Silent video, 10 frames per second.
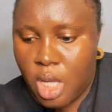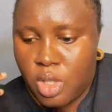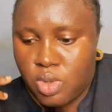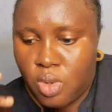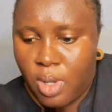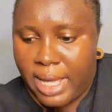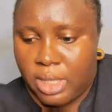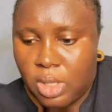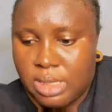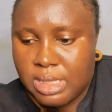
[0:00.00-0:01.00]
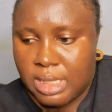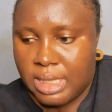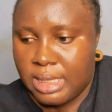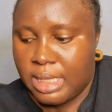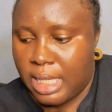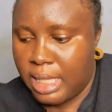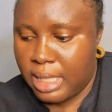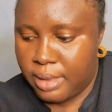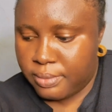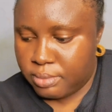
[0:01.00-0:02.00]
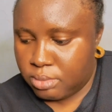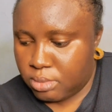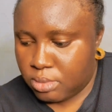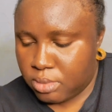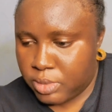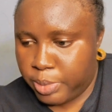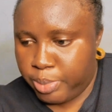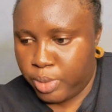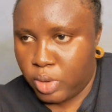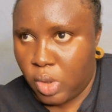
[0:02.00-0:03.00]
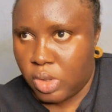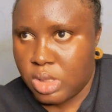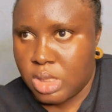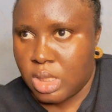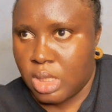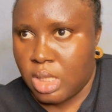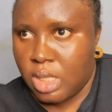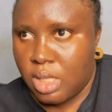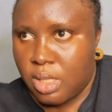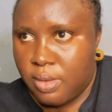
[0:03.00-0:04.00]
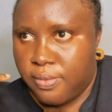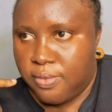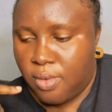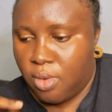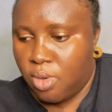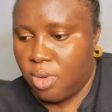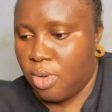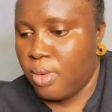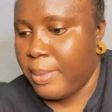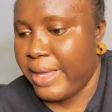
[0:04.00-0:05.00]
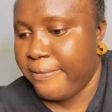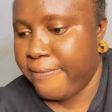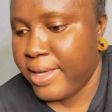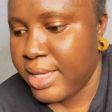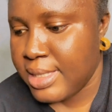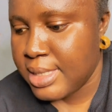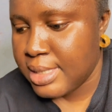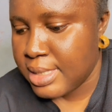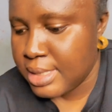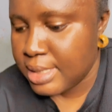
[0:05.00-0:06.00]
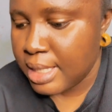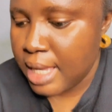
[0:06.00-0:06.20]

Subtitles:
So I got skincare products for my face.